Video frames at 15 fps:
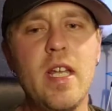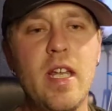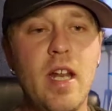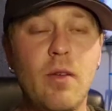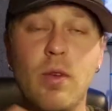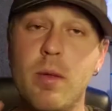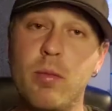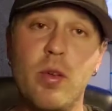and
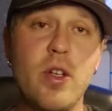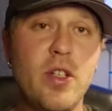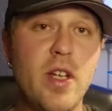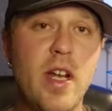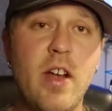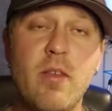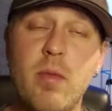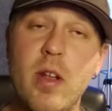I really
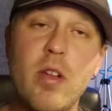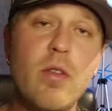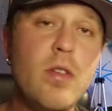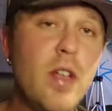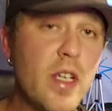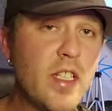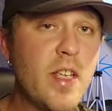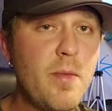appreciate everybody who
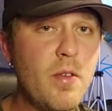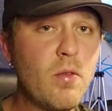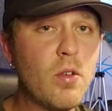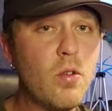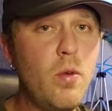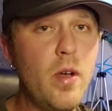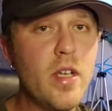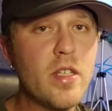does give me
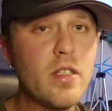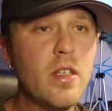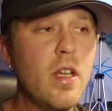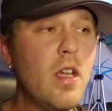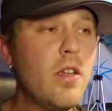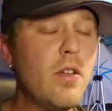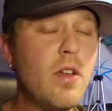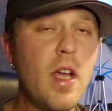requests
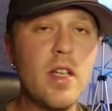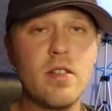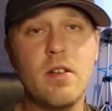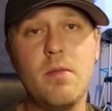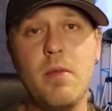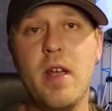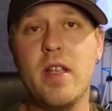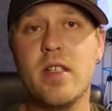you guys are
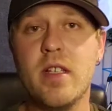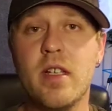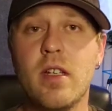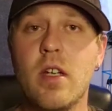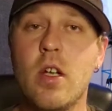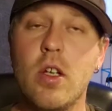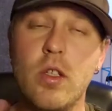amazing.